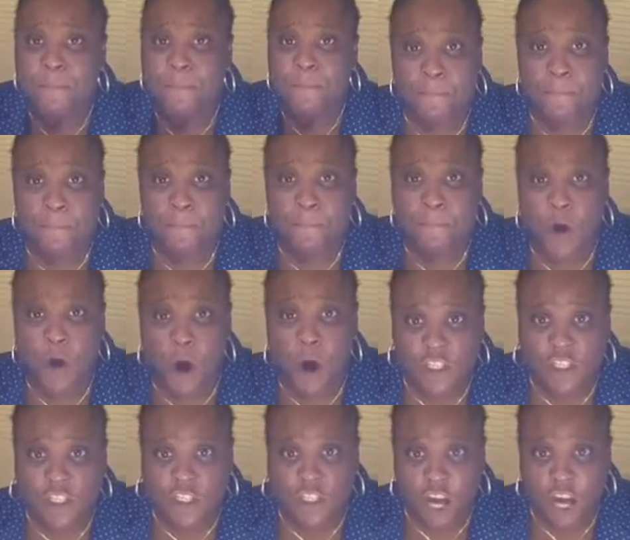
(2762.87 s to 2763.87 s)
a
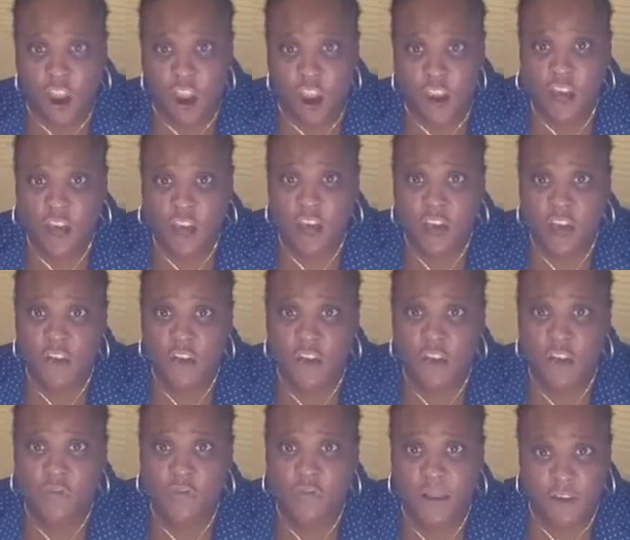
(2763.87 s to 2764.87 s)
perfect chart
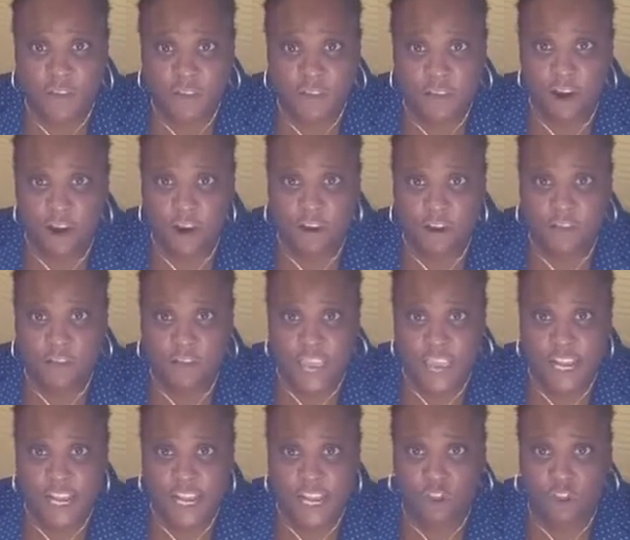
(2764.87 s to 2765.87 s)
from another earth
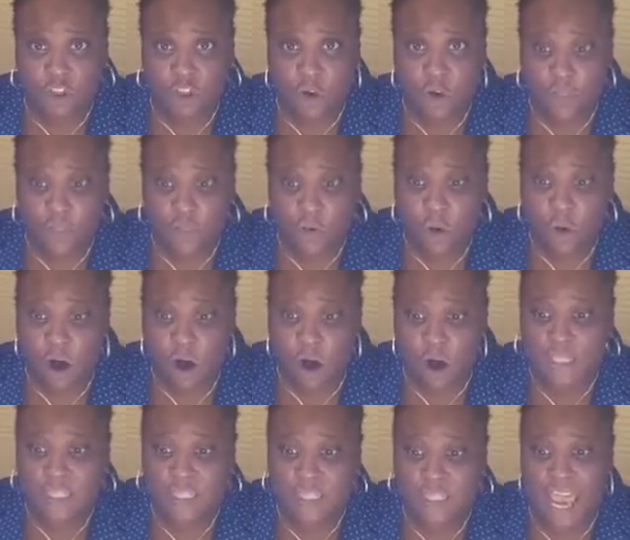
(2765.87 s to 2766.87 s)
angel on the
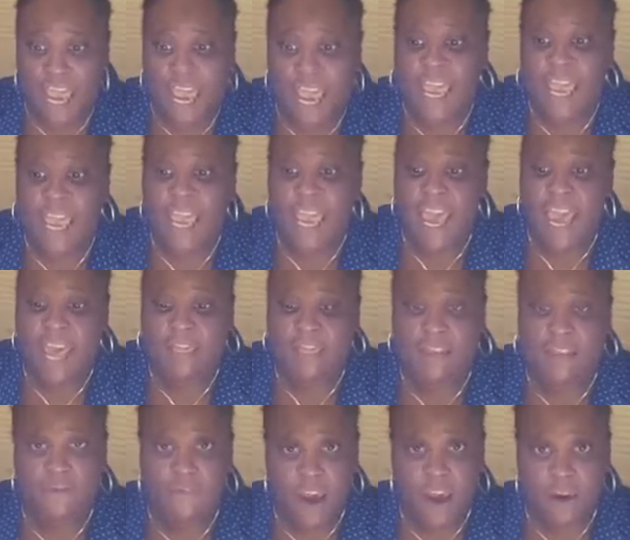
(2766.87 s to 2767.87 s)
wall today. At
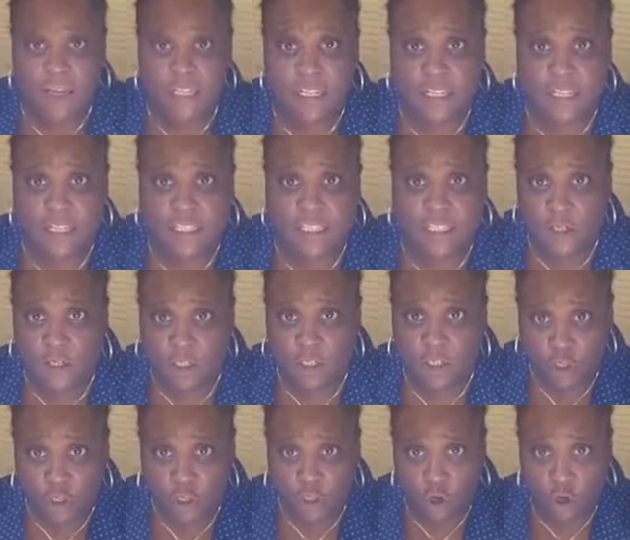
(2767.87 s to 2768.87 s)
the very top, it
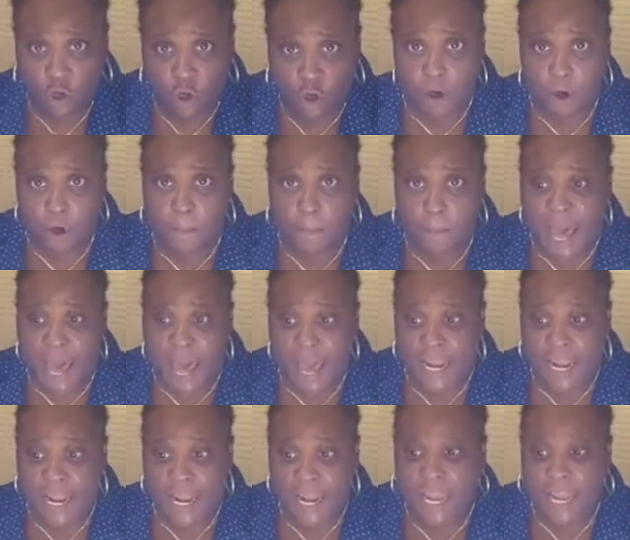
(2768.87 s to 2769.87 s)
showed the full
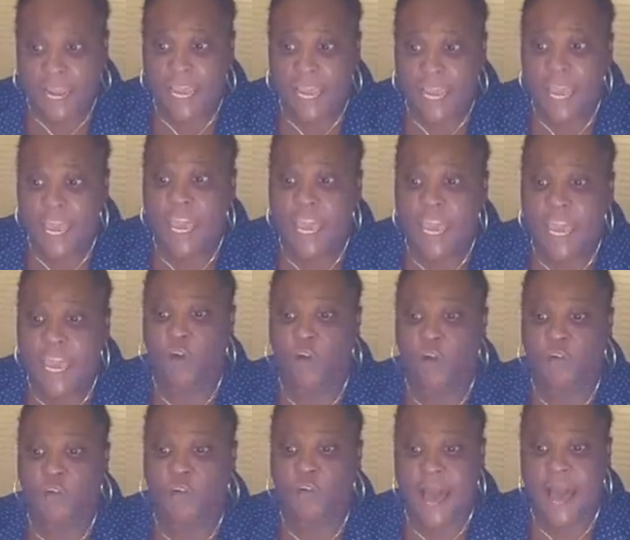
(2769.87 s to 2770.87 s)
body. It
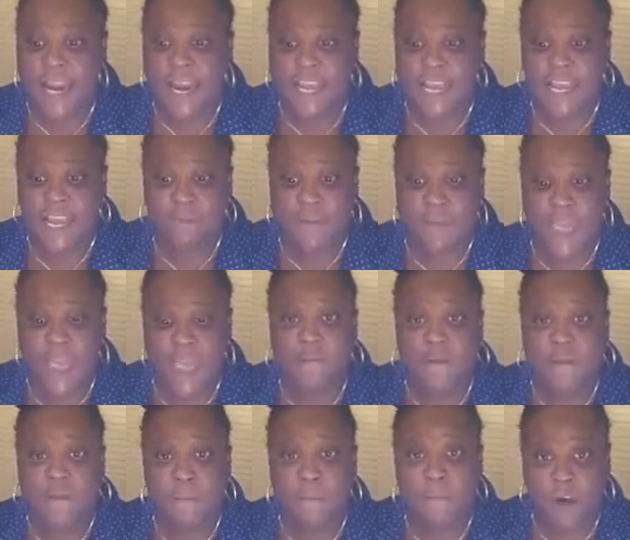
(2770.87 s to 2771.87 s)
showed the body is made
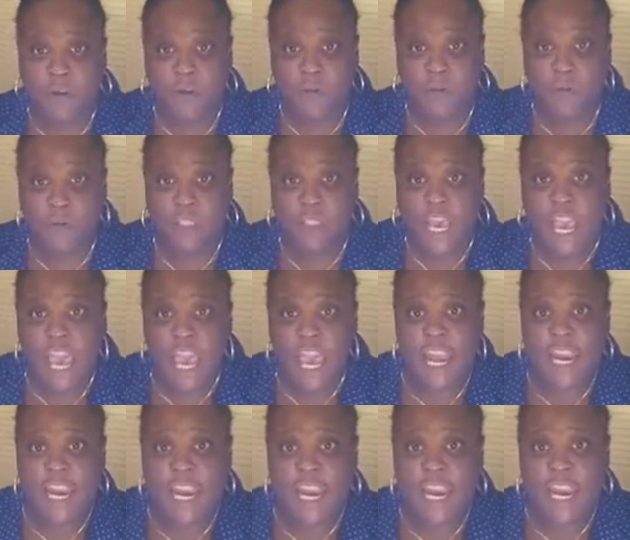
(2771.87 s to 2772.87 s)
from minerals,
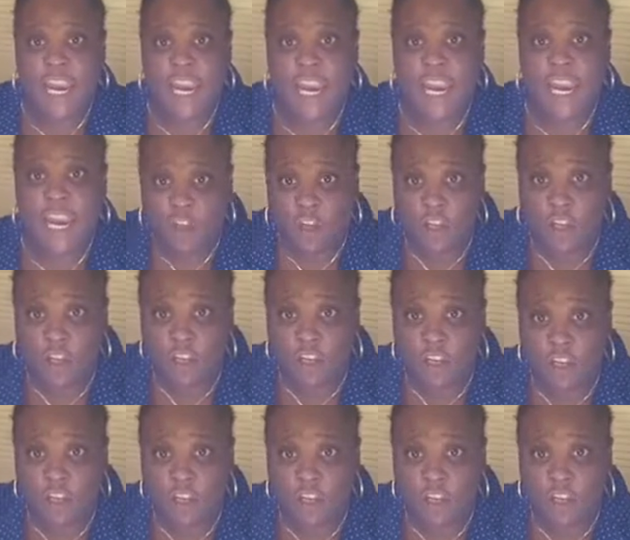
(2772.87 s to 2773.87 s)
and it shows
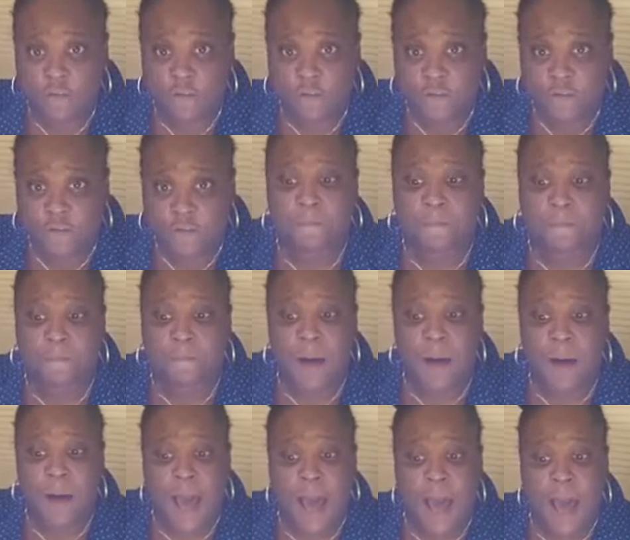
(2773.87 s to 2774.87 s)
you the different
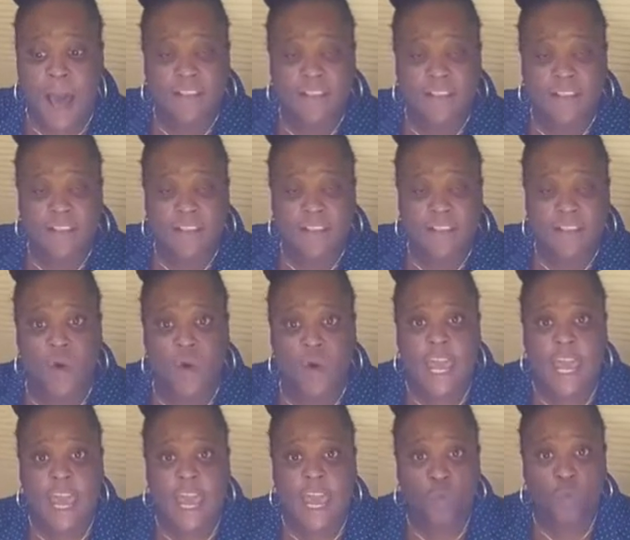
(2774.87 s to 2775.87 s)
parts of the bodies
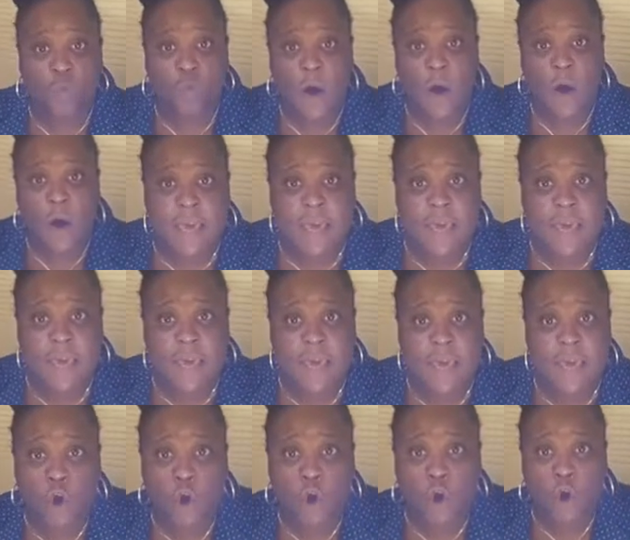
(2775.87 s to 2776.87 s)
that affect
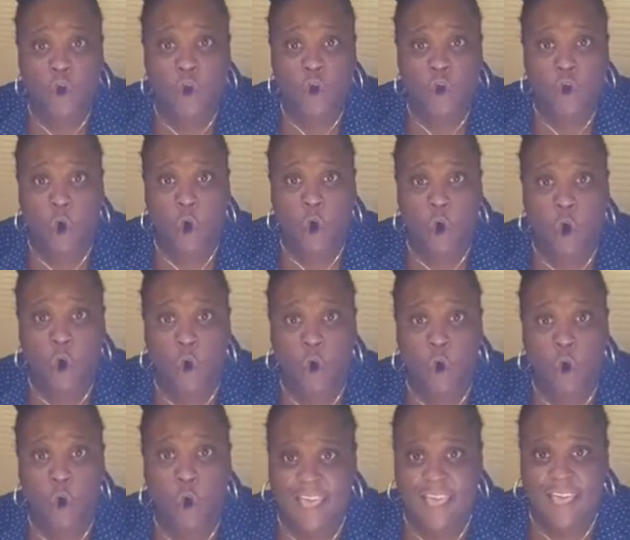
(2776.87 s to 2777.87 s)
what and what
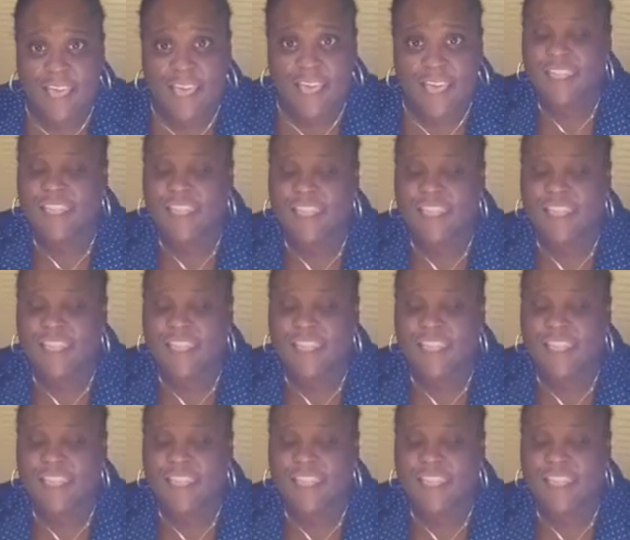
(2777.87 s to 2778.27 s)
mineral